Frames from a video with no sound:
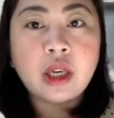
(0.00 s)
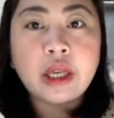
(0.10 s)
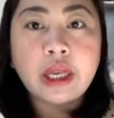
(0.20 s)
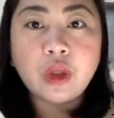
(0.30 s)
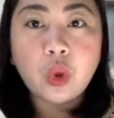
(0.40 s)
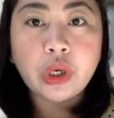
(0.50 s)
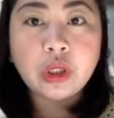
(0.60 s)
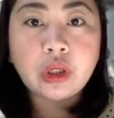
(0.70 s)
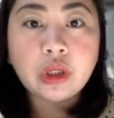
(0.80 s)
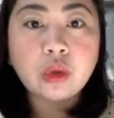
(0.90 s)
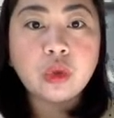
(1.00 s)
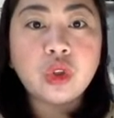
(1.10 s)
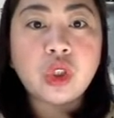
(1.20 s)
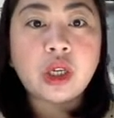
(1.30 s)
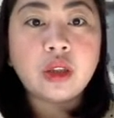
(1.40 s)
in order to
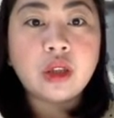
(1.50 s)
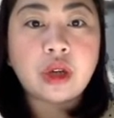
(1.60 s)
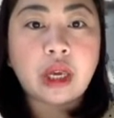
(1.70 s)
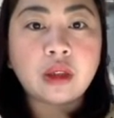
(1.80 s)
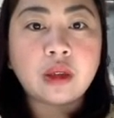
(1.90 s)
generate